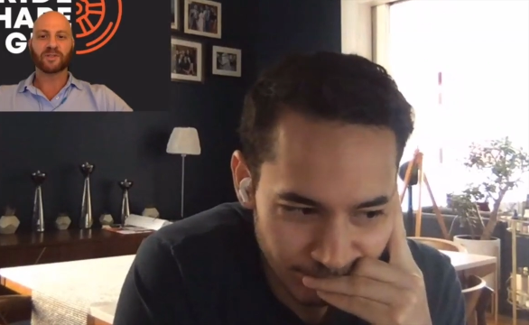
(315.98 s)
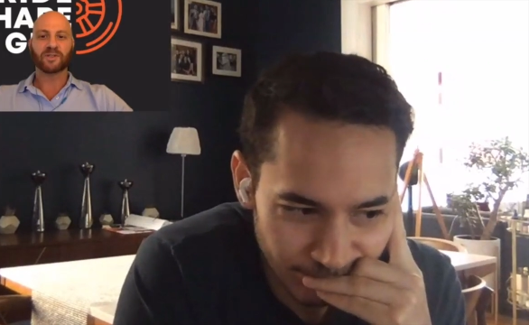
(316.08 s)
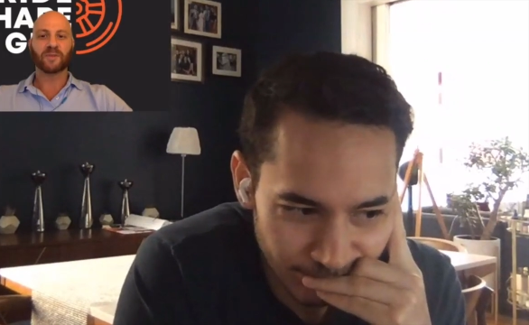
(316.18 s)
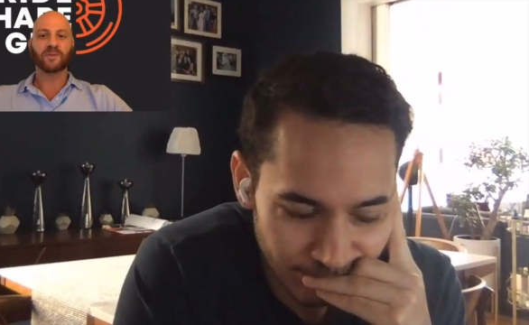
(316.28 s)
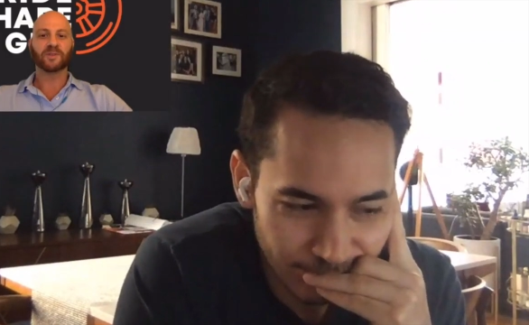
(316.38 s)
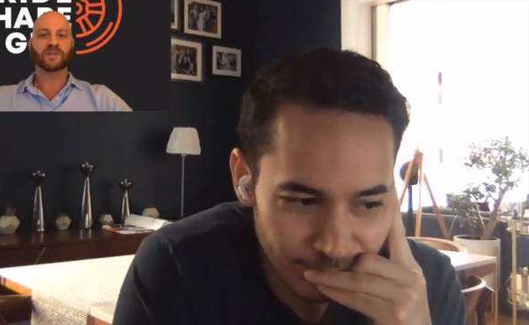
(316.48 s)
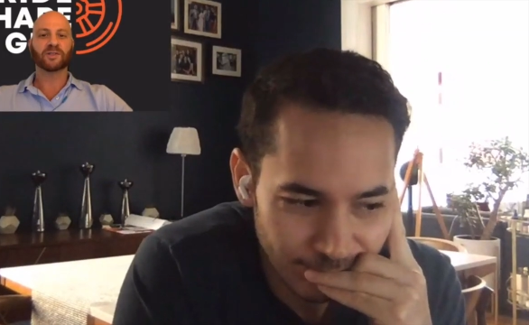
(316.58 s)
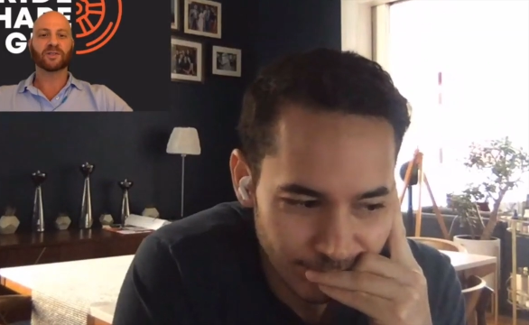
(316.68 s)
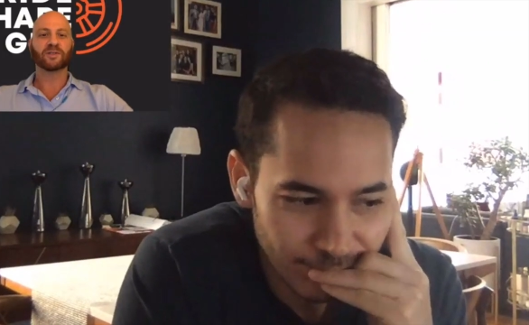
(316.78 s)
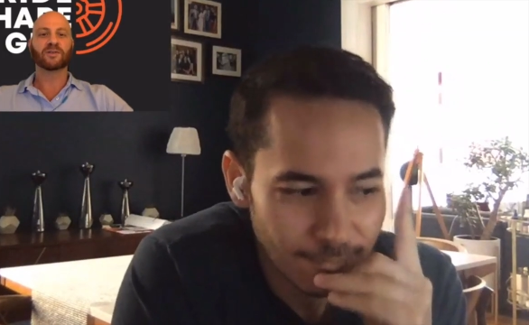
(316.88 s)

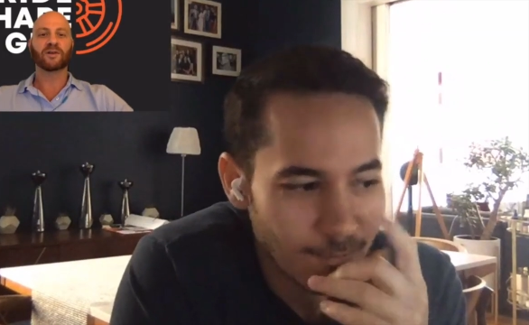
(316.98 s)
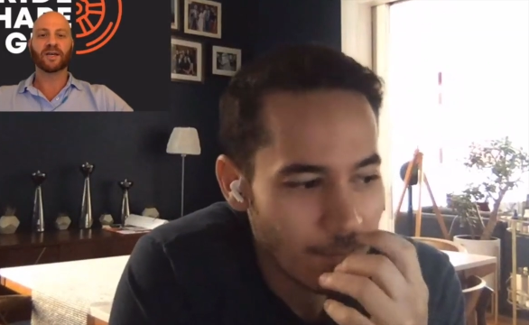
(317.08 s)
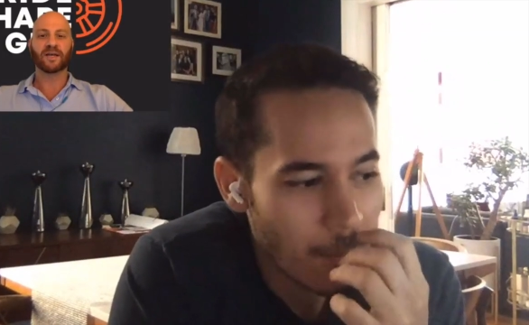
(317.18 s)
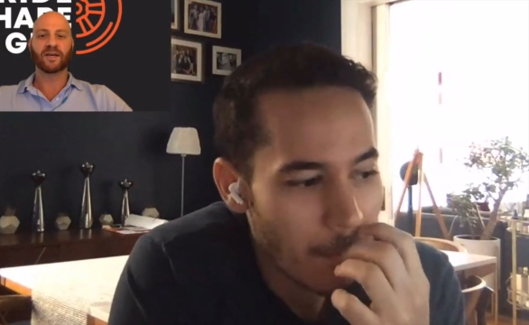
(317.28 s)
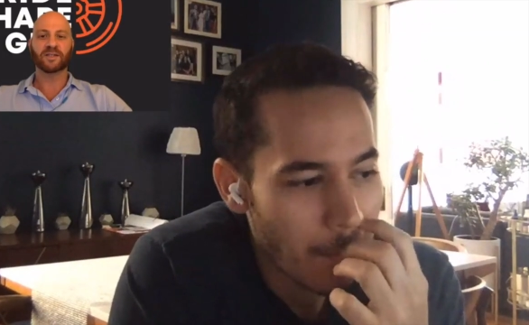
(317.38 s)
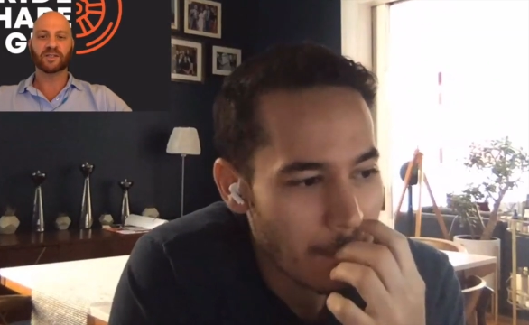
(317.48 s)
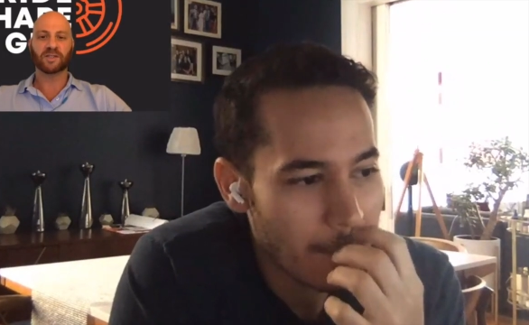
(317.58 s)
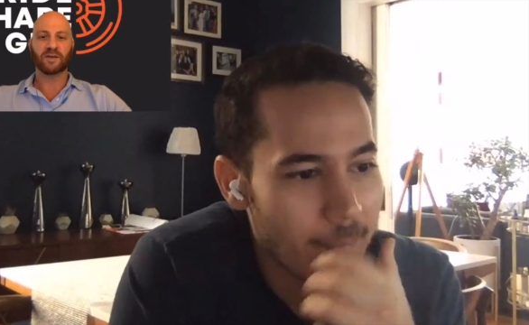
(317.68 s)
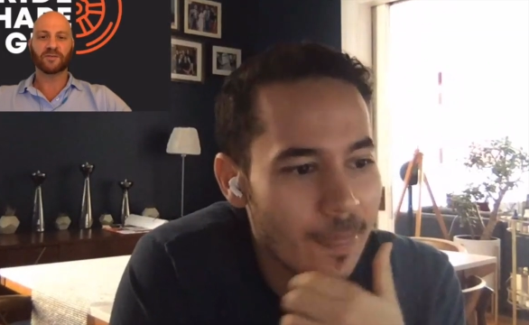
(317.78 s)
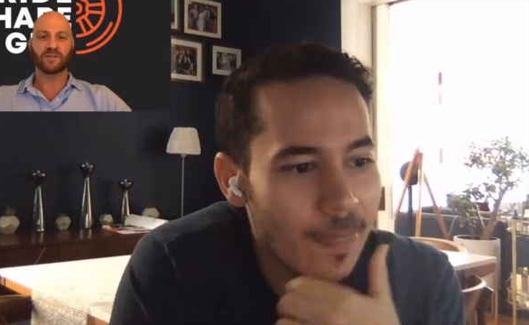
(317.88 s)
Speaker 1: temperature, all that kind of
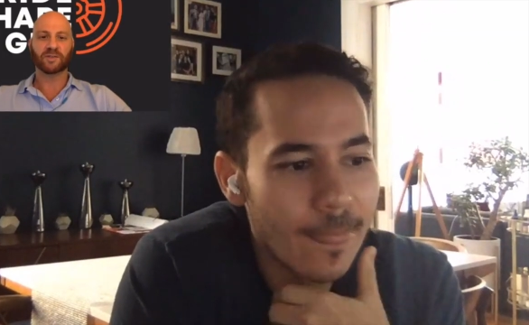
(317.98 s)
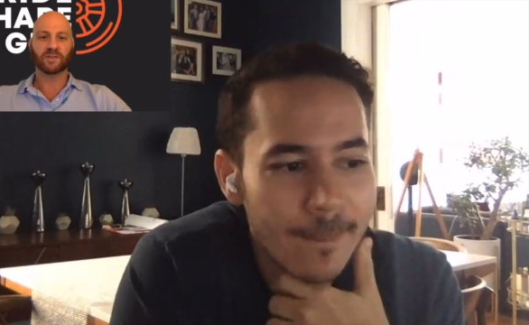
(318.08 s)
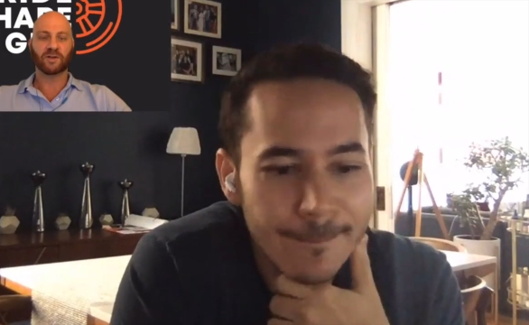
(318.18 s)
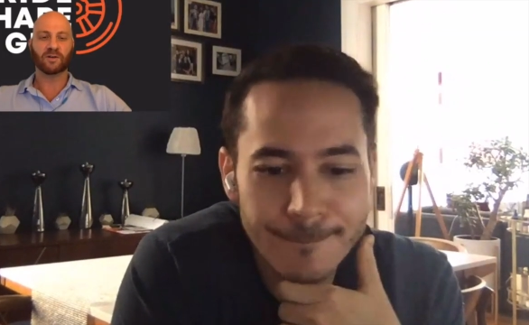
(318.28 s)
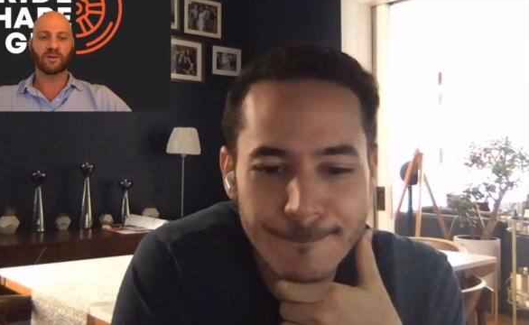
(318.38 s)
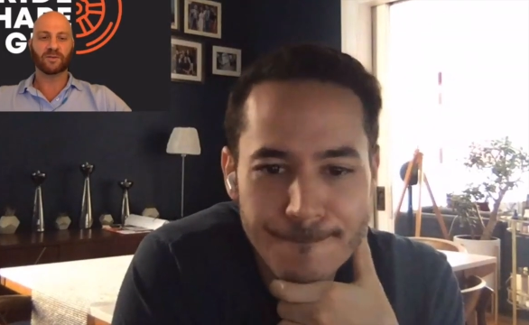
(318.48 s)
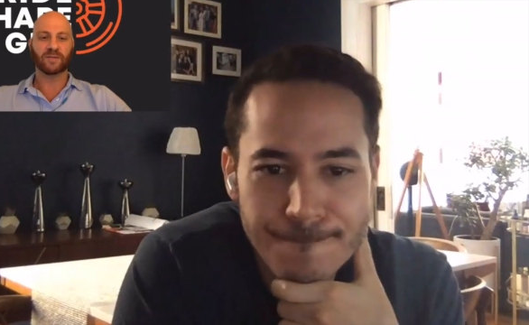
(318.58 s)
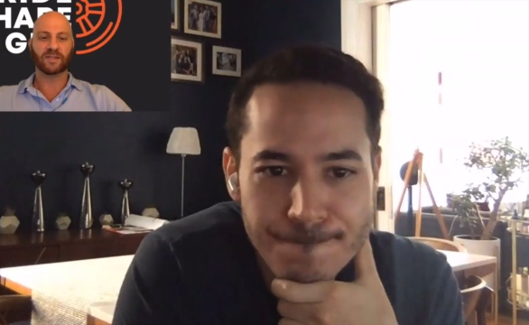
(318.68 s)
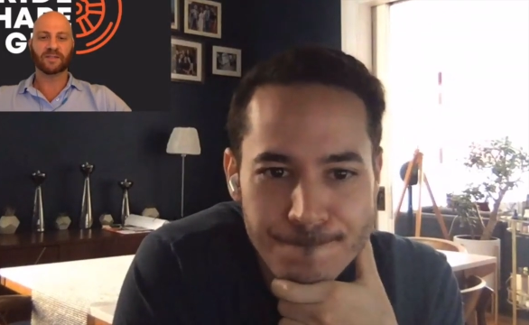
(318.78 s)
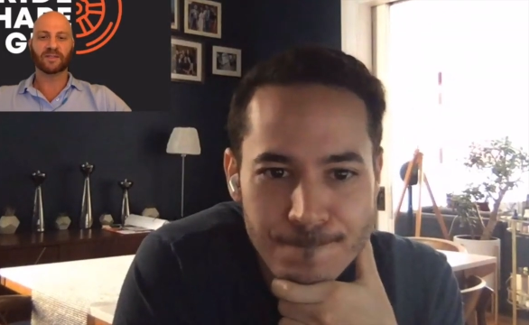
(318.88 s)
stuff? So that sounds